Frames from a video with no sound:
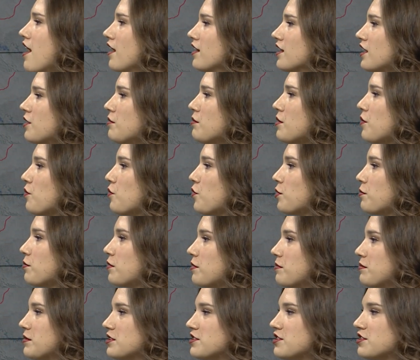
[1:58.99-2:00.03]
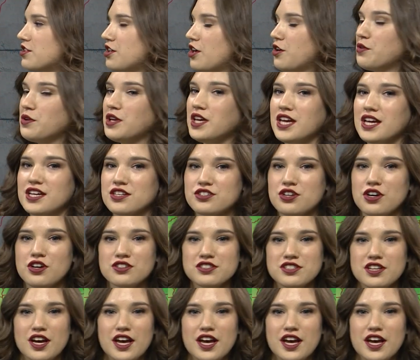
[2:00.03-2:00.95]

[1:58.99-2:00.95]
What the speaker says: A little bit warmer in Muskogee and Tulsa.